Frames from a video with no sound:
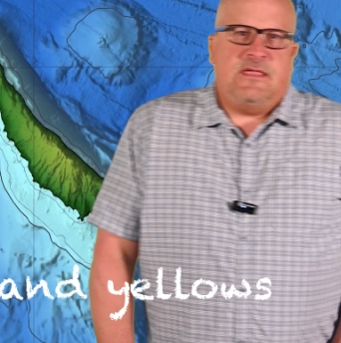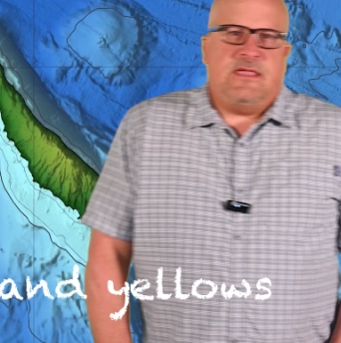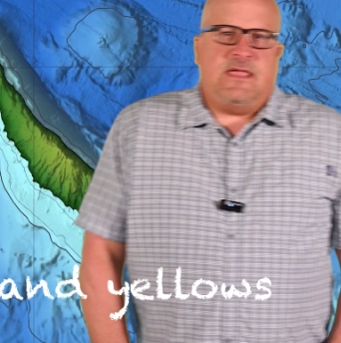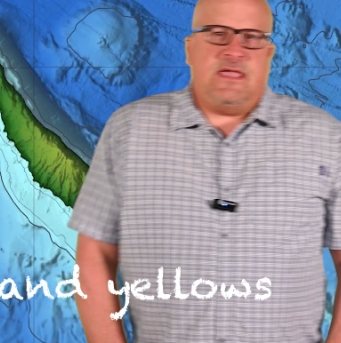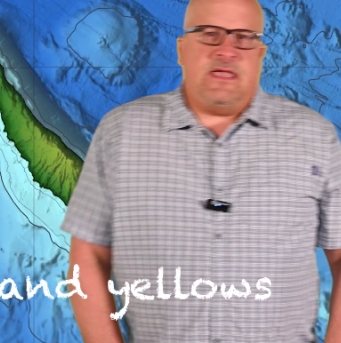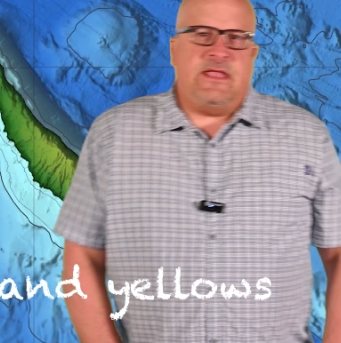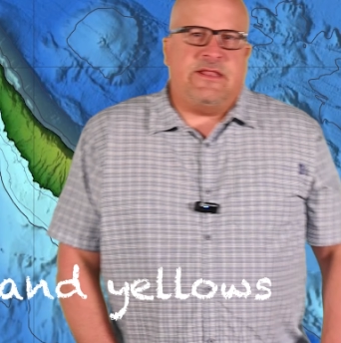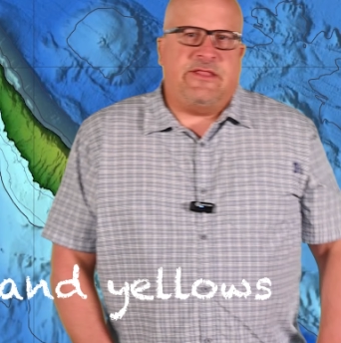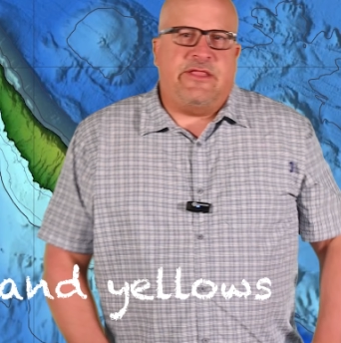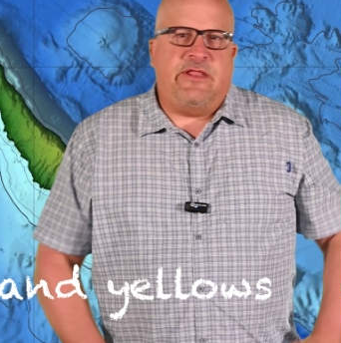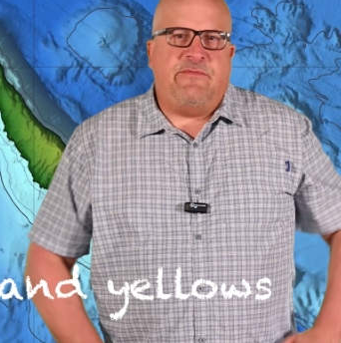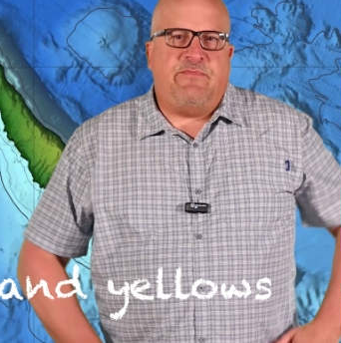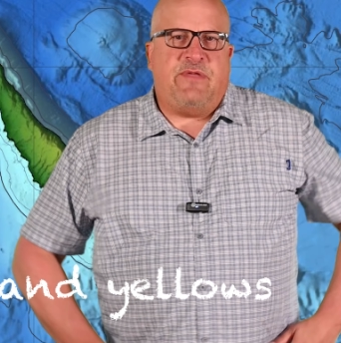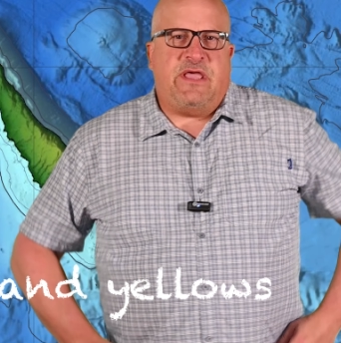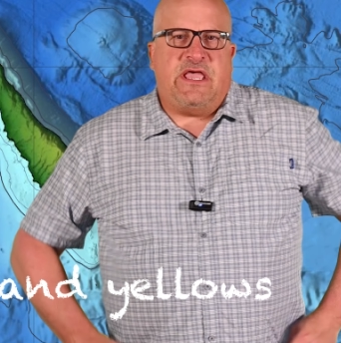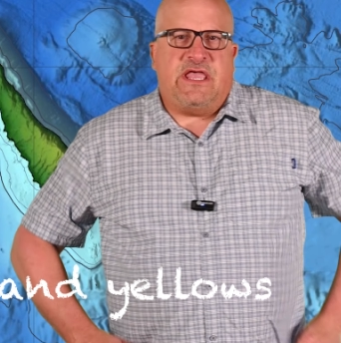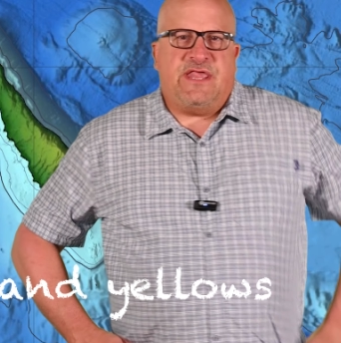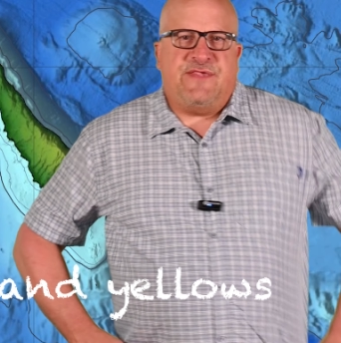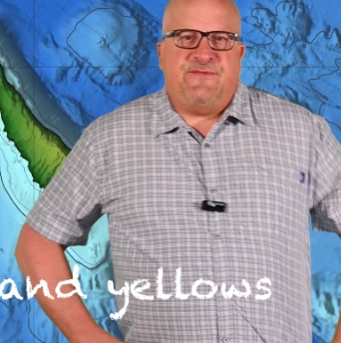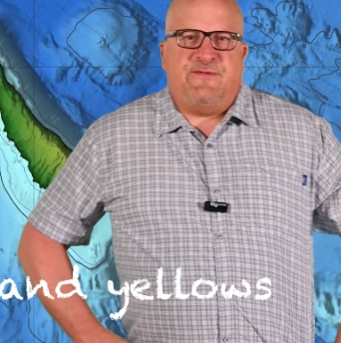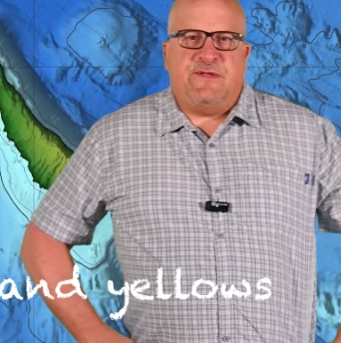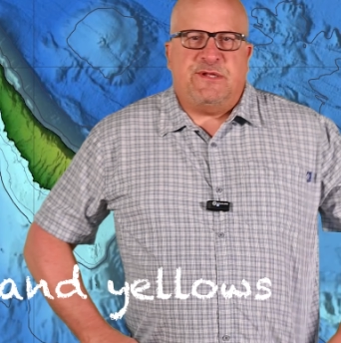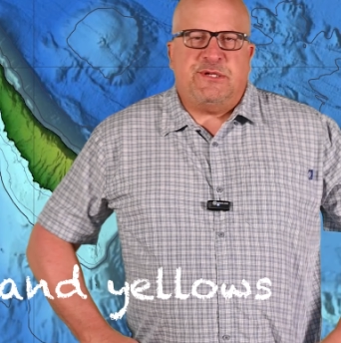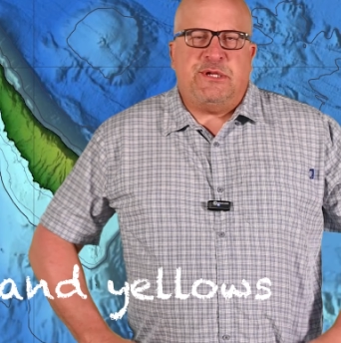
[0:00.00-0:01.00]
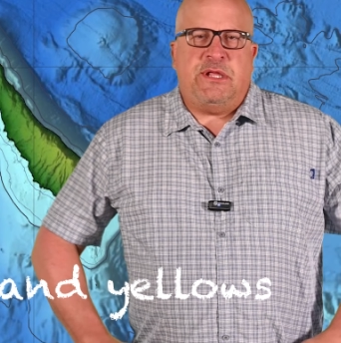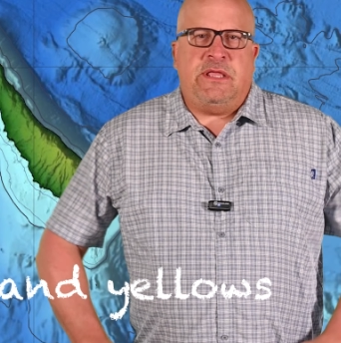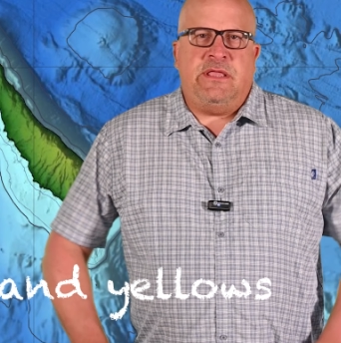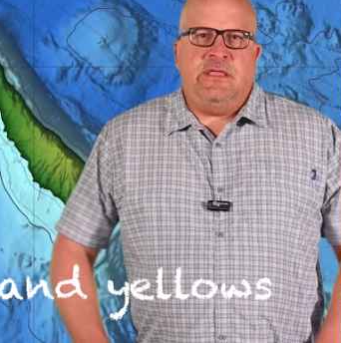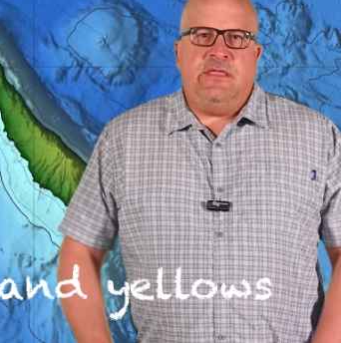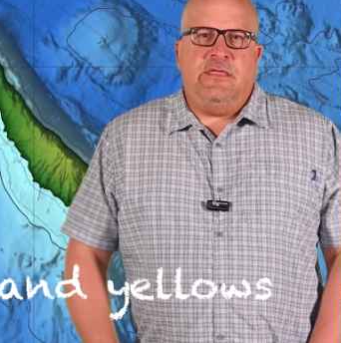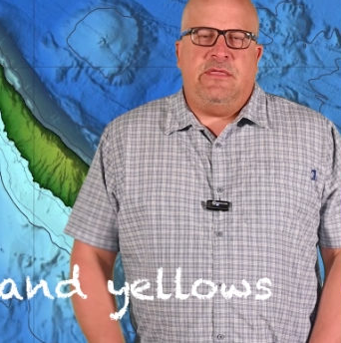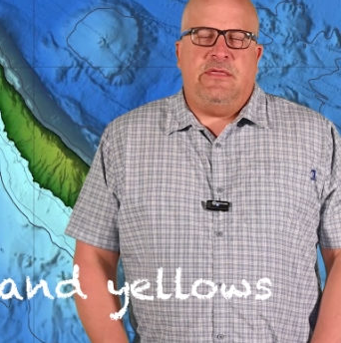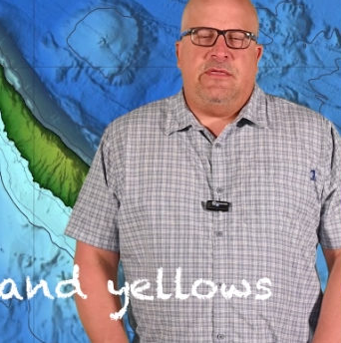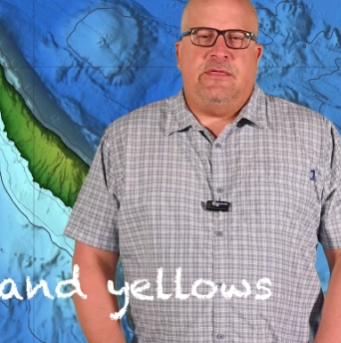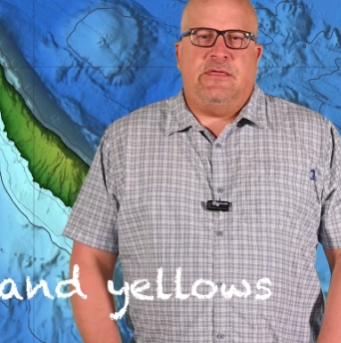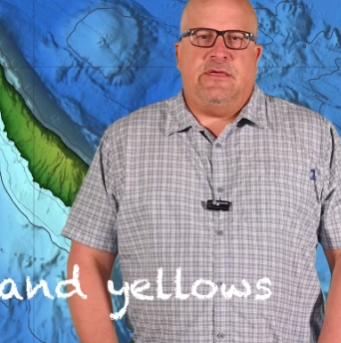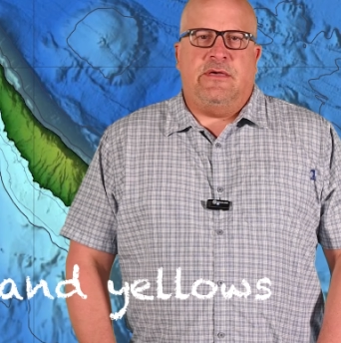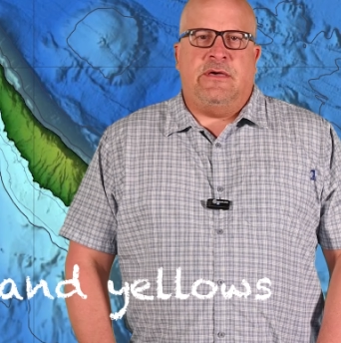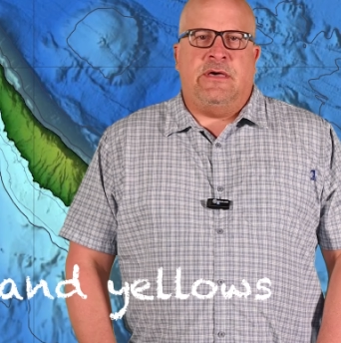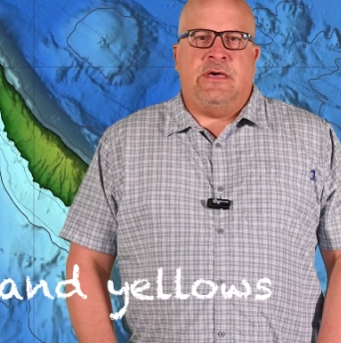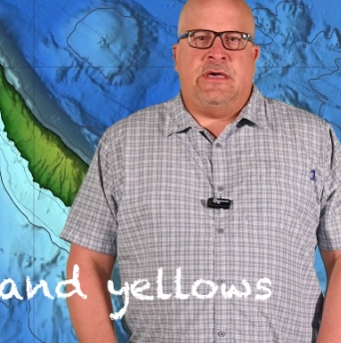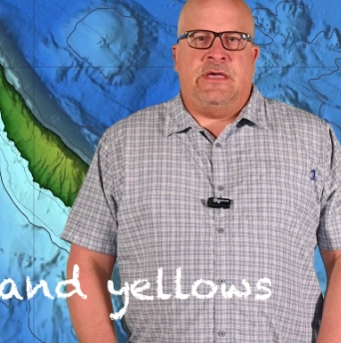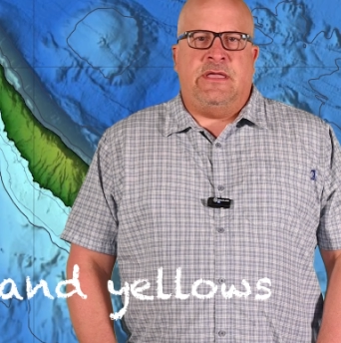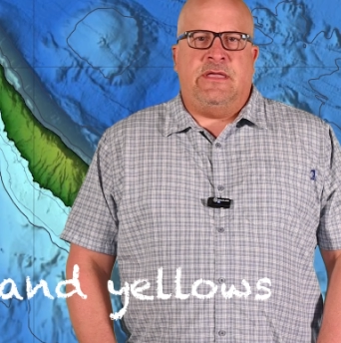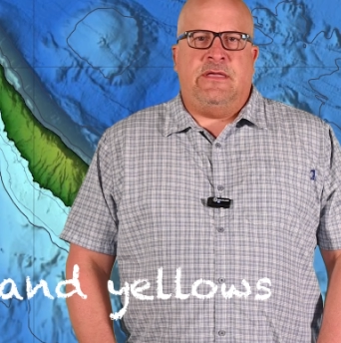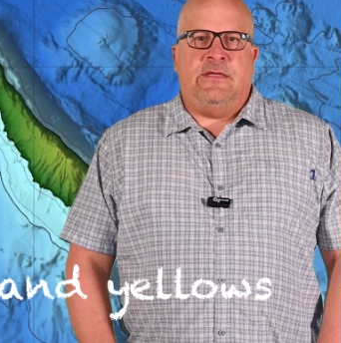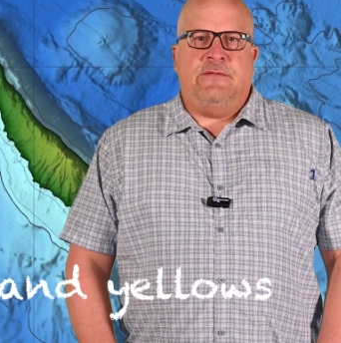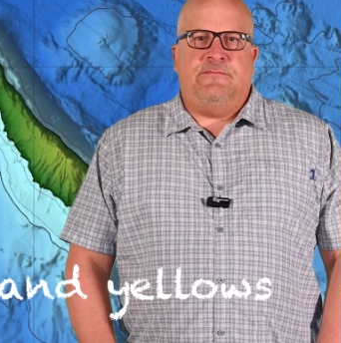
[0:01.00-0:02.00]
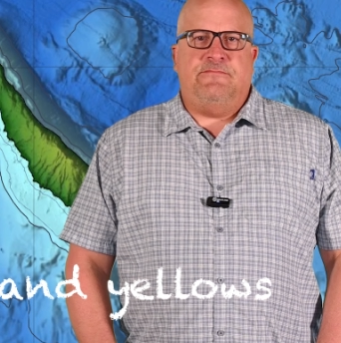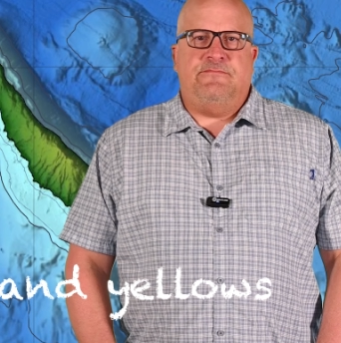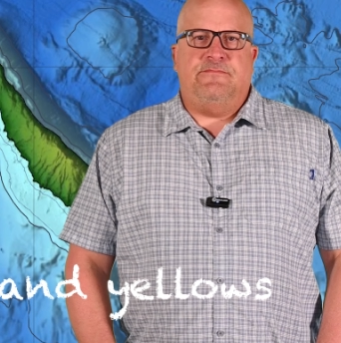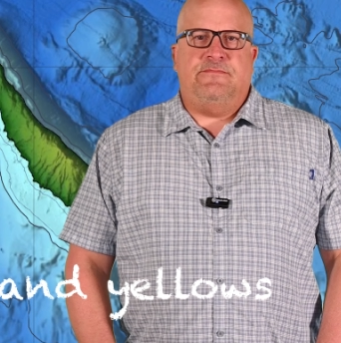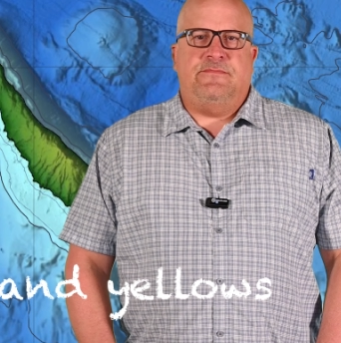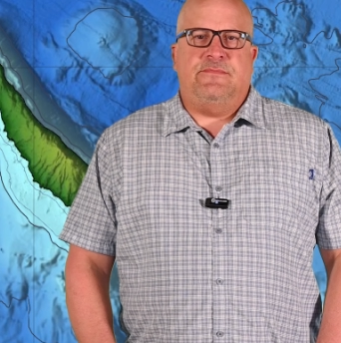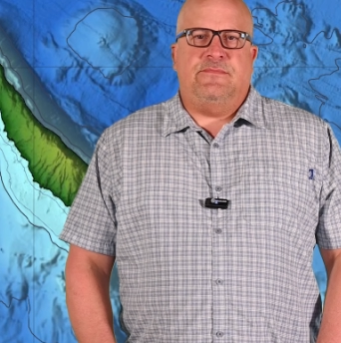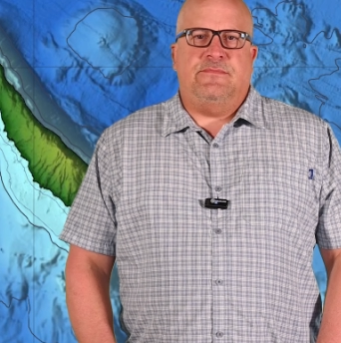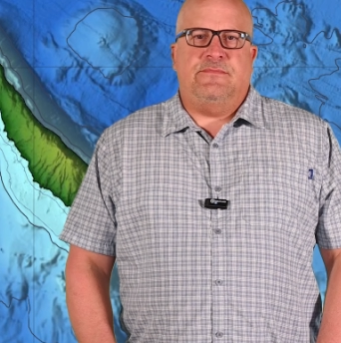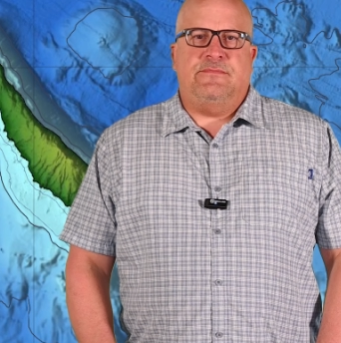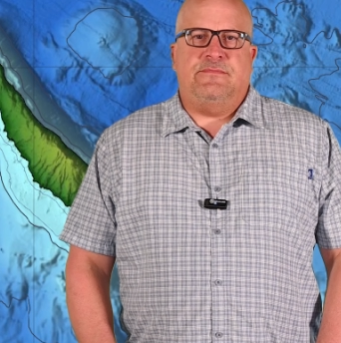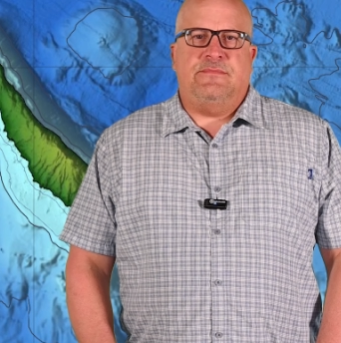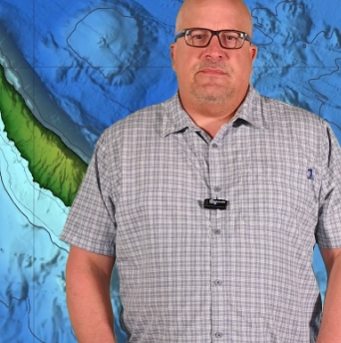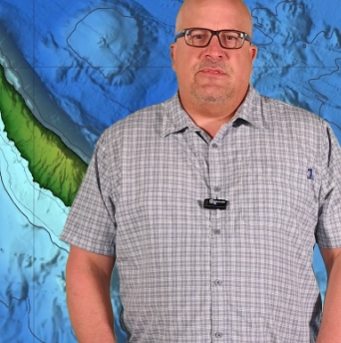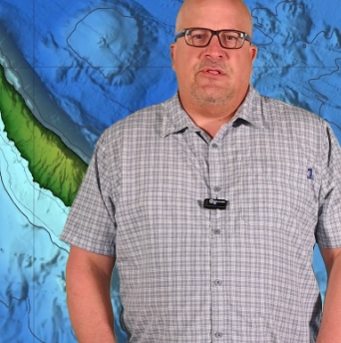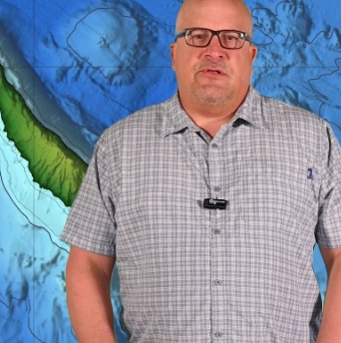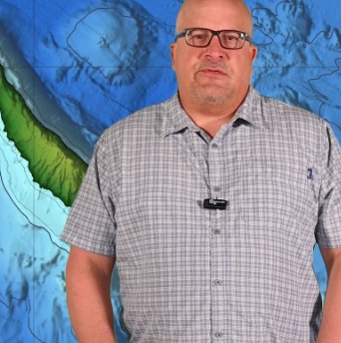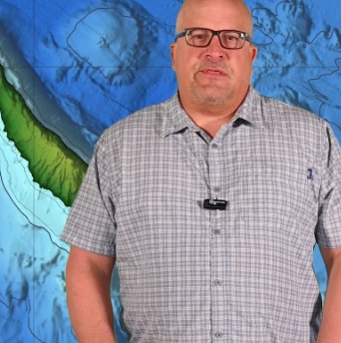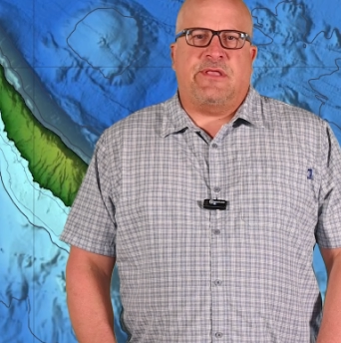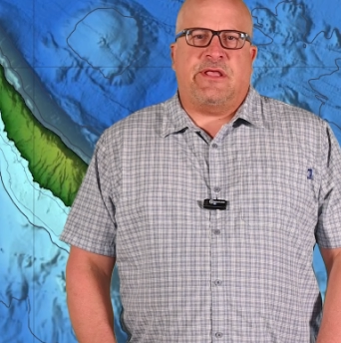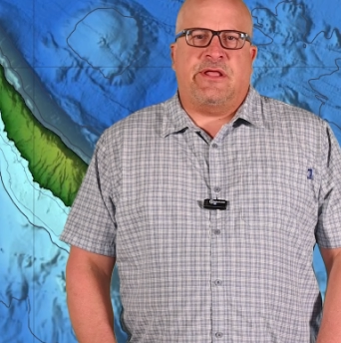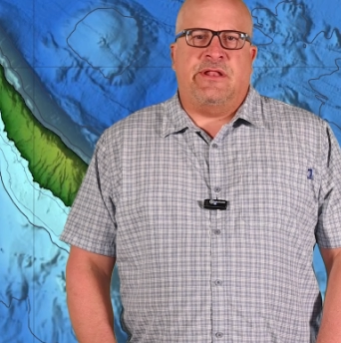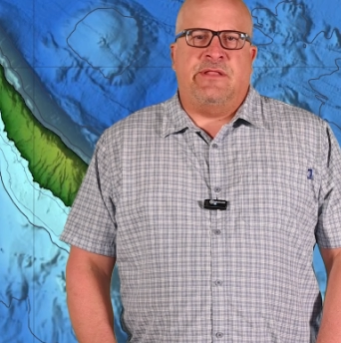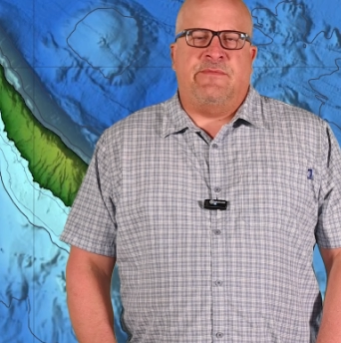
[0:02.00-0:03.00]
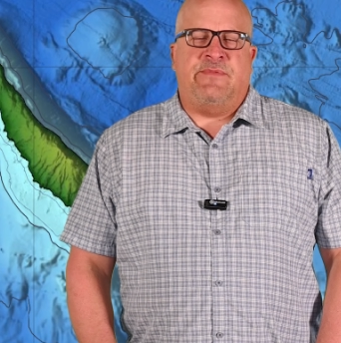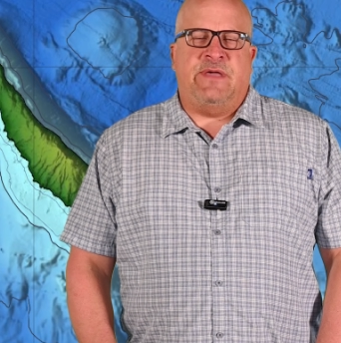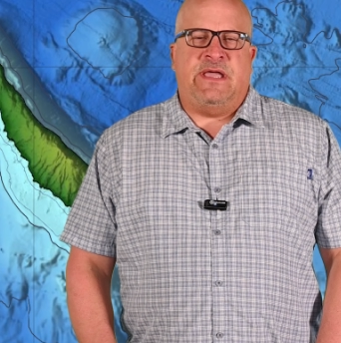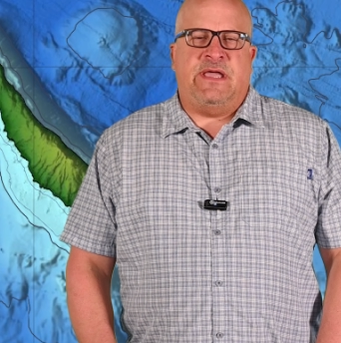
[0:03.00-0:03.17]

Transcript: had good bass fishing, uh, looks like on the